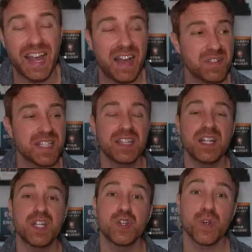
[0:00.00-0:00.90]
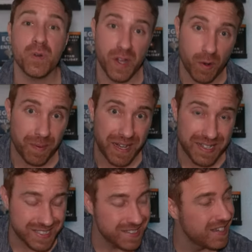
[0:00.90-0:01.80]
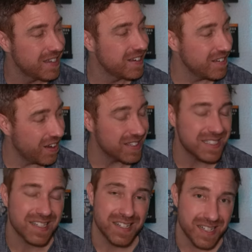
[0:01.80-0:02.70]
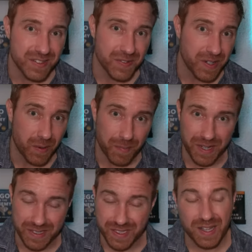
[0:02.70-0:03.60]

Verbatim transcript: I have to get a Eurail pass, not an Interrail pass,